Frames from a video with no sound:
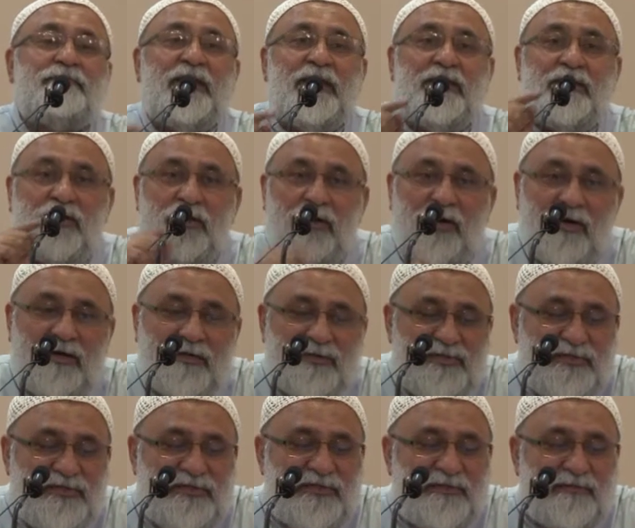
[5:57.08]

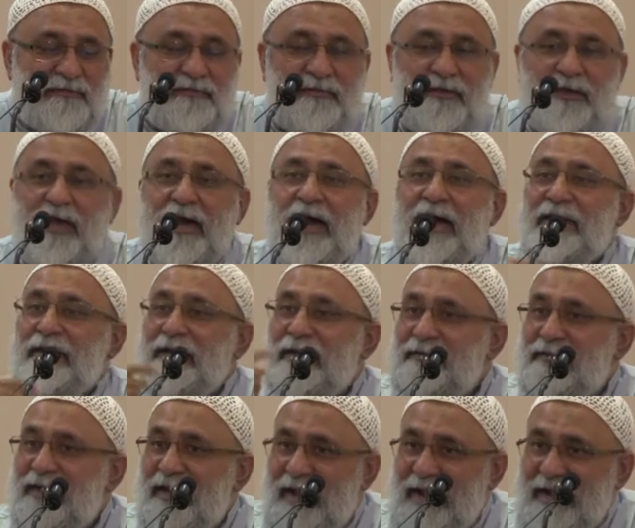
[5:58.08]
Because
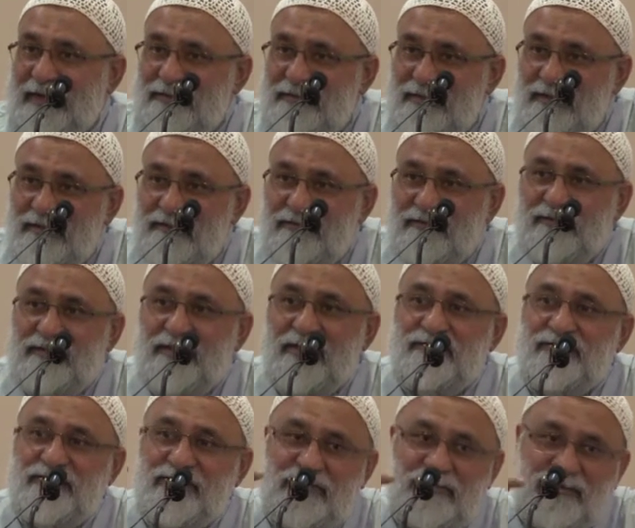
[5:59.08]
another hadith
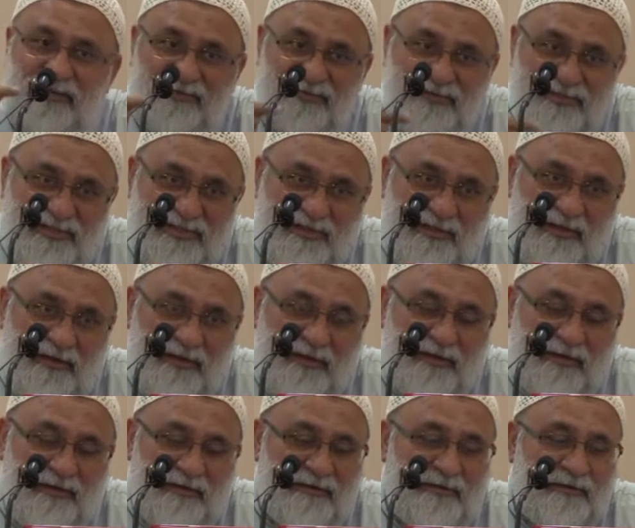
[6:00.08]
gives the
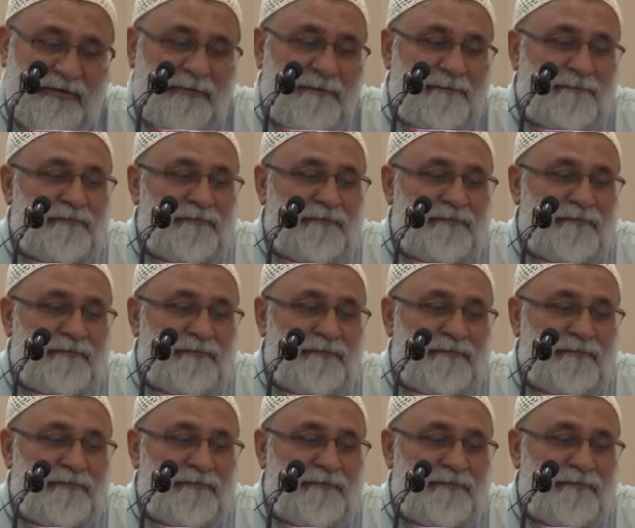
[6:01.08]
tafsir.